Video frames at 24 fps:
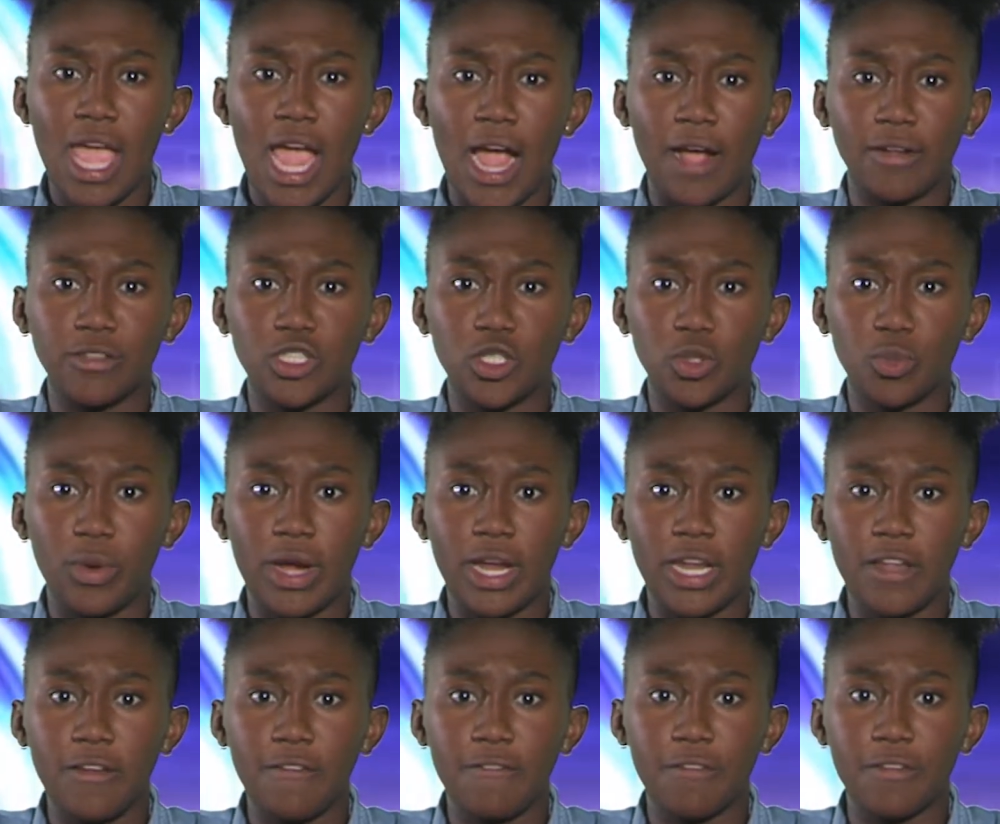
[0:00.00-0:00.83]
After
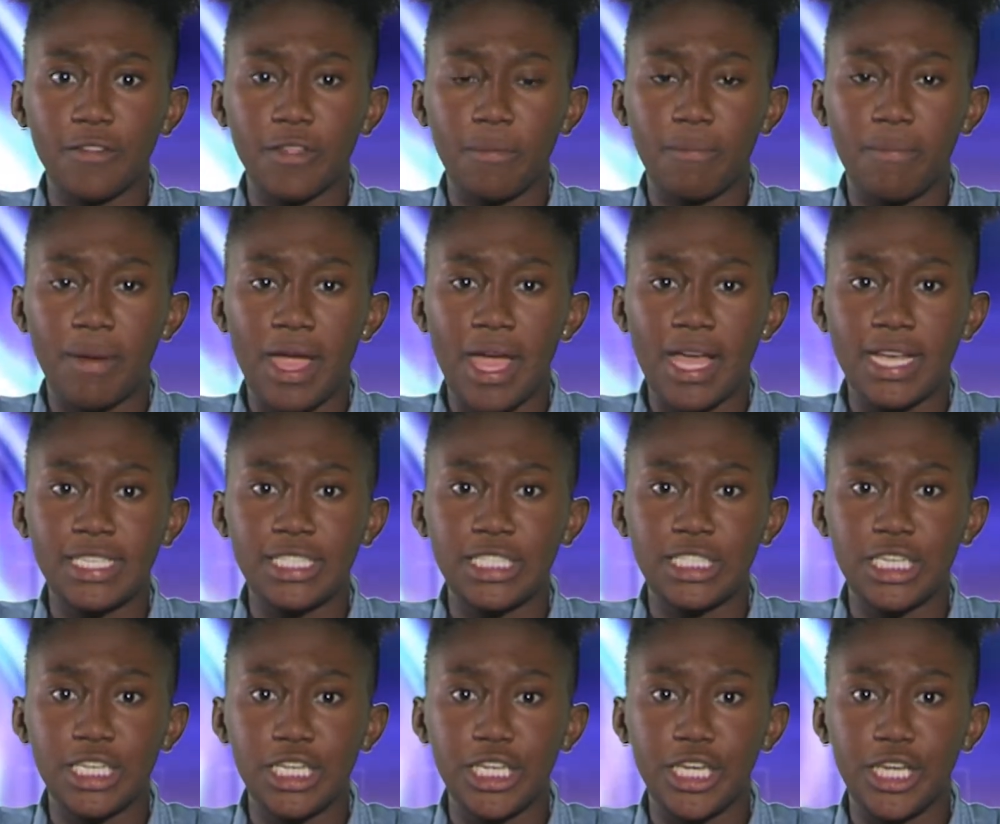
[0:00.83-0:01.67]
waiting for the
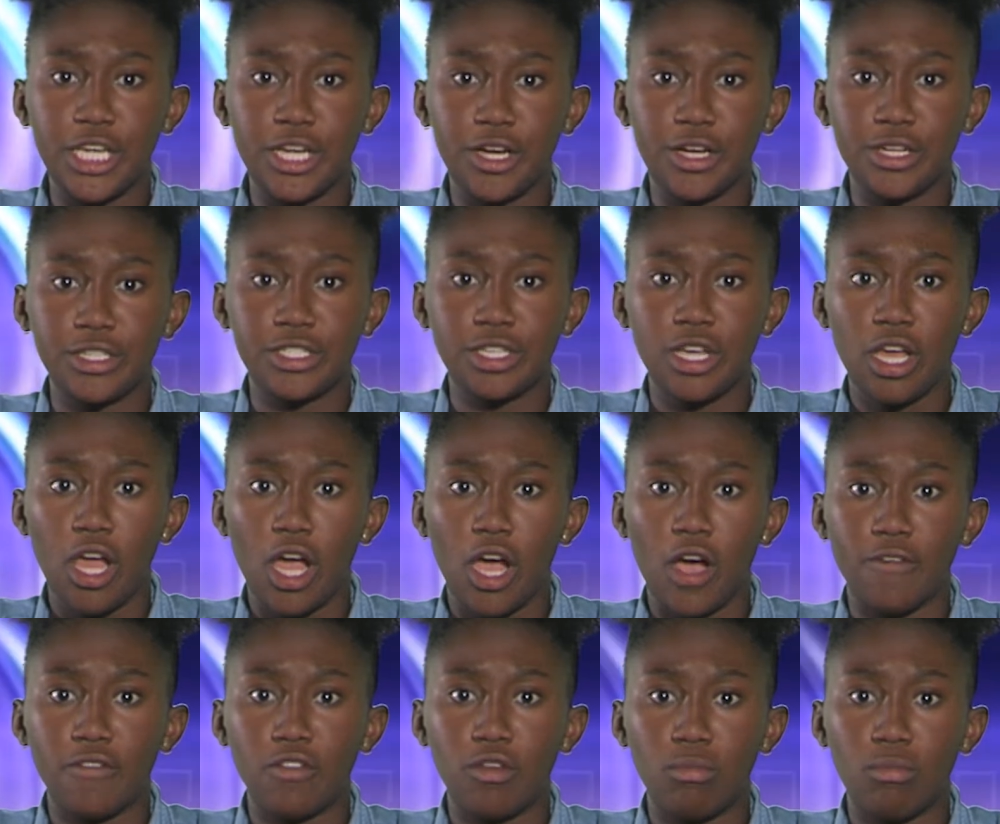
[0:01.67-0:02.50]
past 10 years
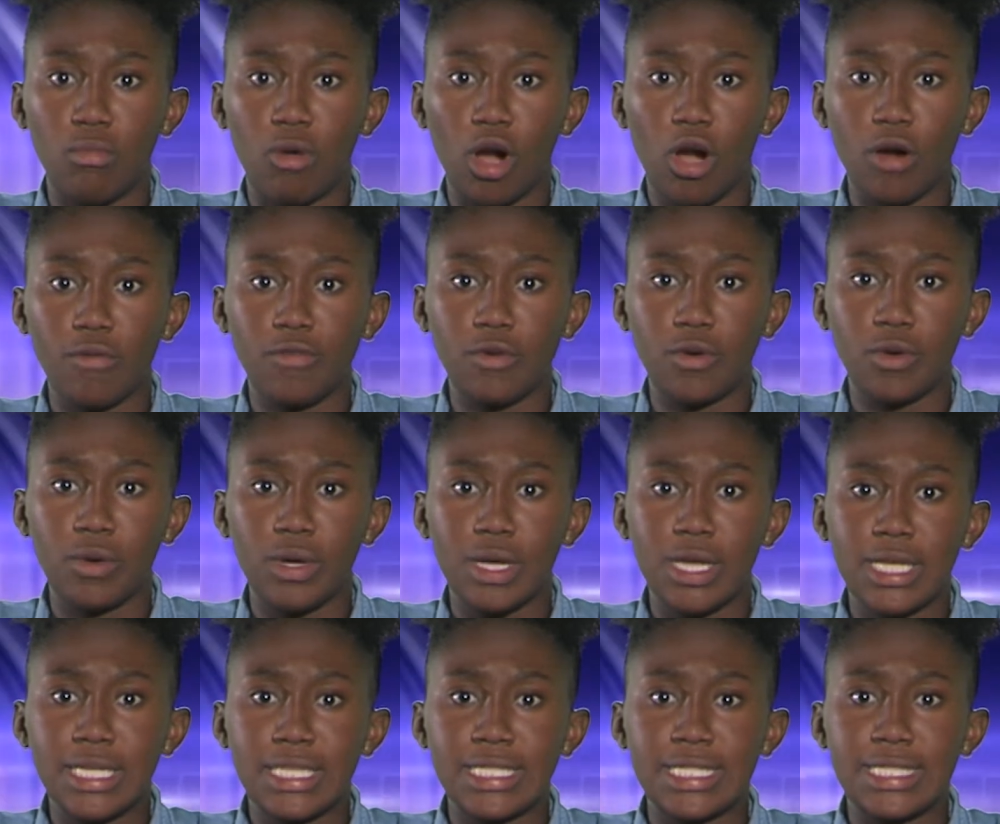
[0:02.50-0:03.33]
of the Marvel
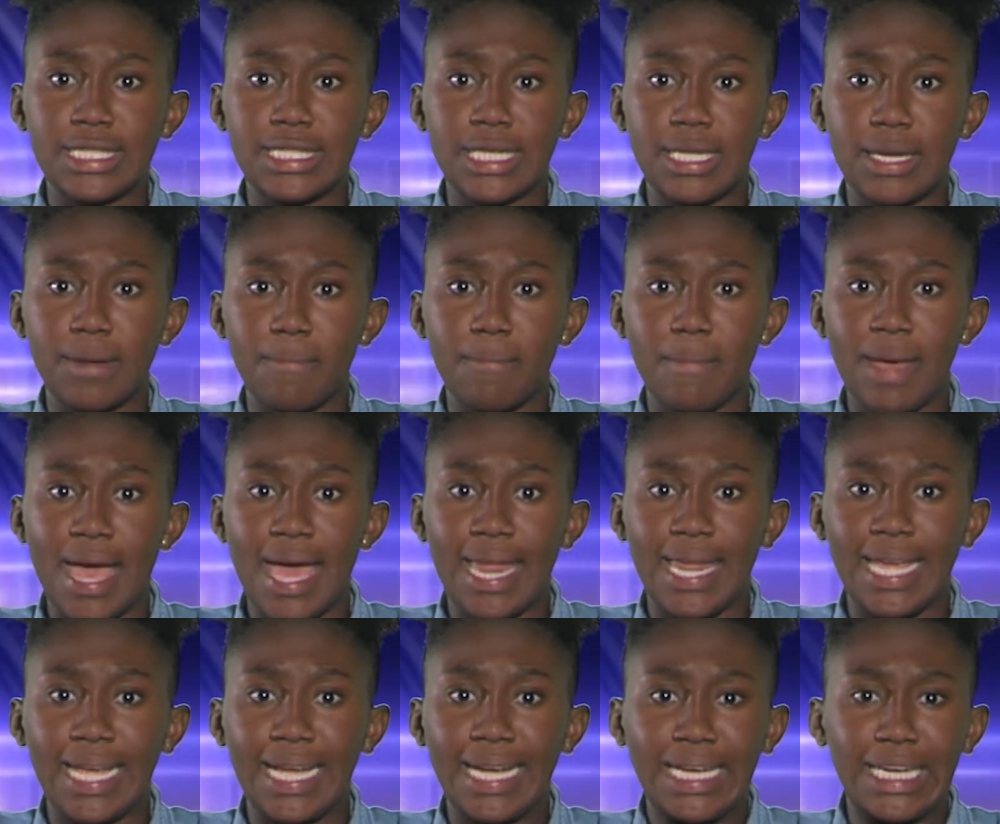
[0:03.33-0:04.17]

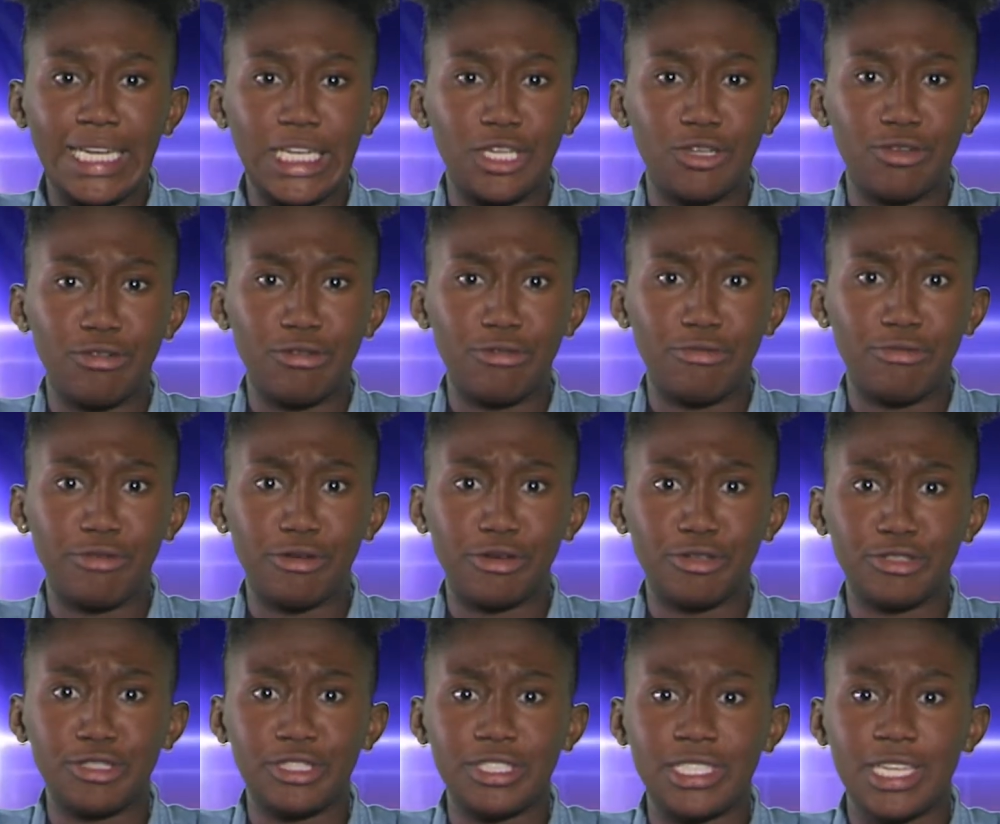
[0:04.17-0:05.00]
Cinematic
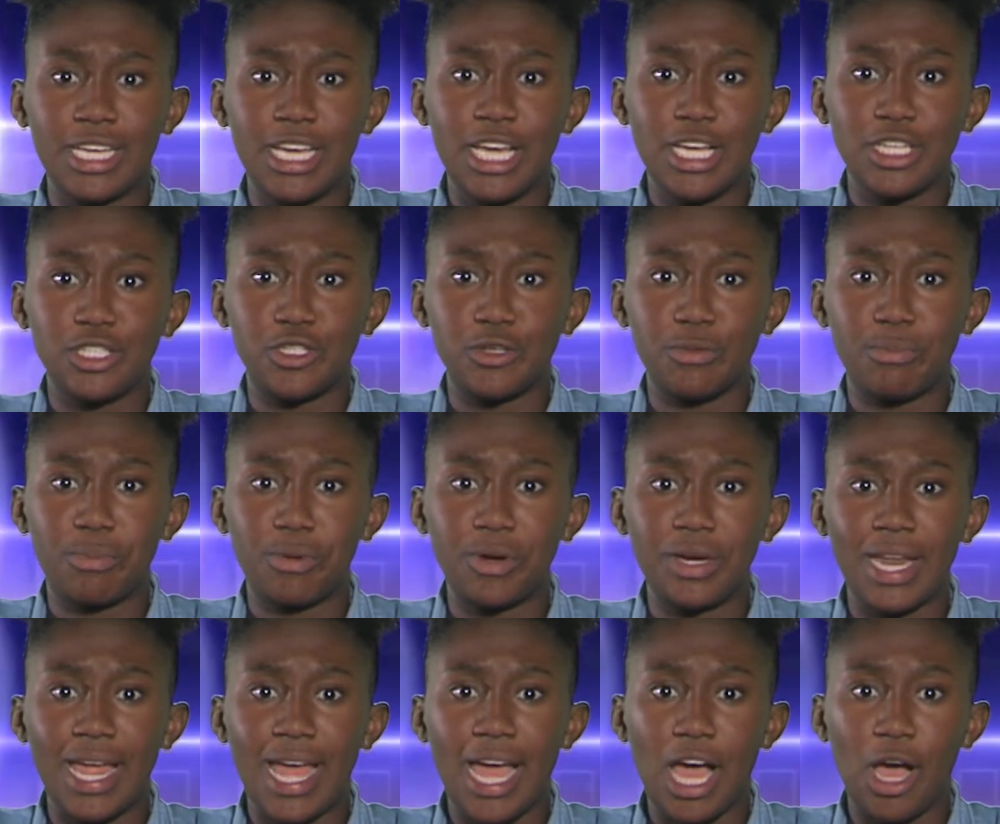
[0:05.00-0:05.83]
Universe to
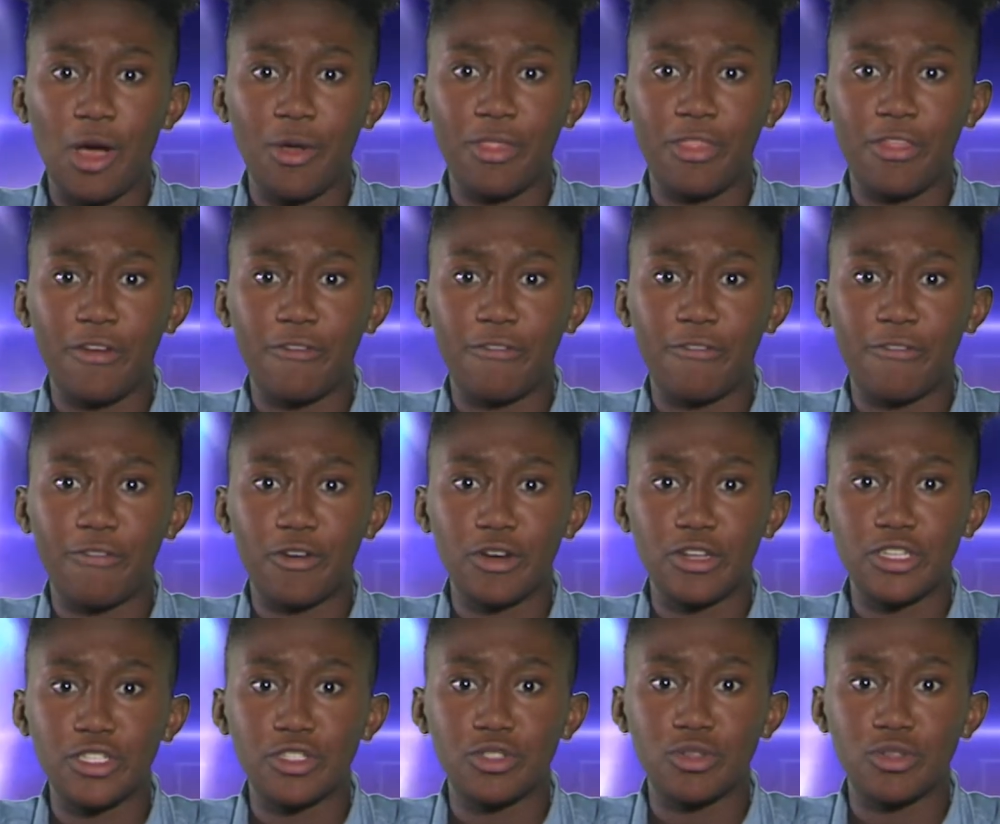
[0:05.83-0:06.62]
put out their first